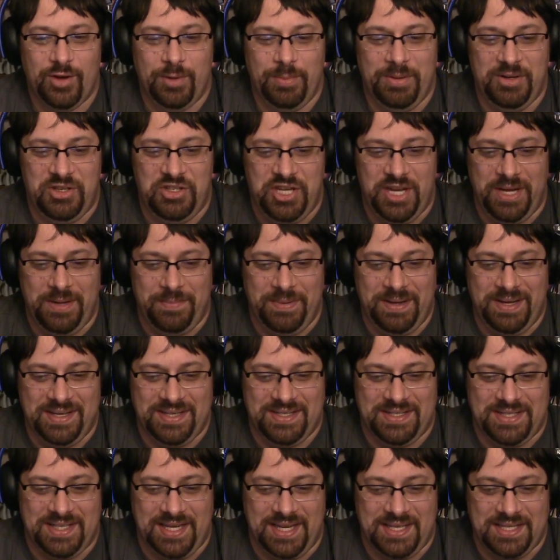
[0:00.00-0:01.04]
RWBY Chibi
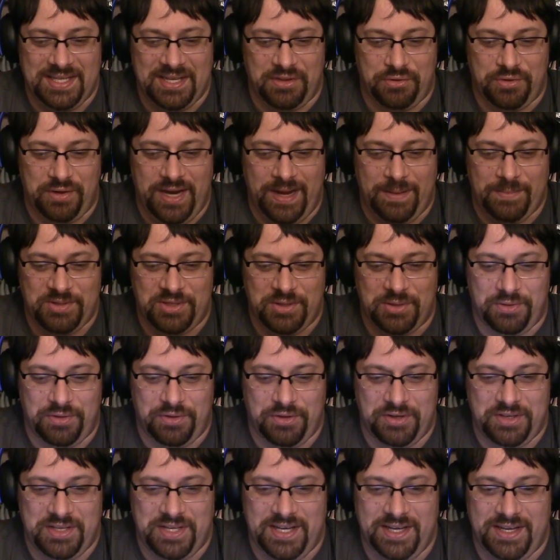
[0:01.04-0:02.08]
season three, episode
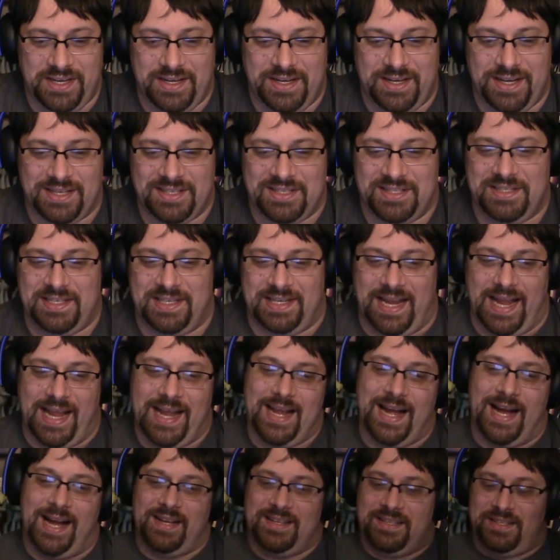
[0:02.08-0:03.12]
thirteen, Cousins of
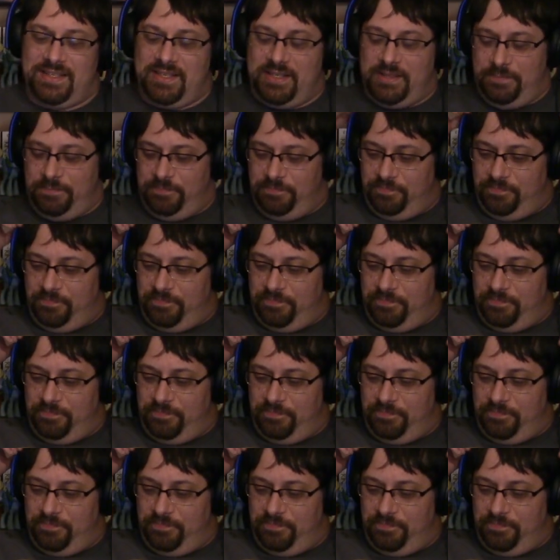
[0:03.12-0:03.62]
Chaos.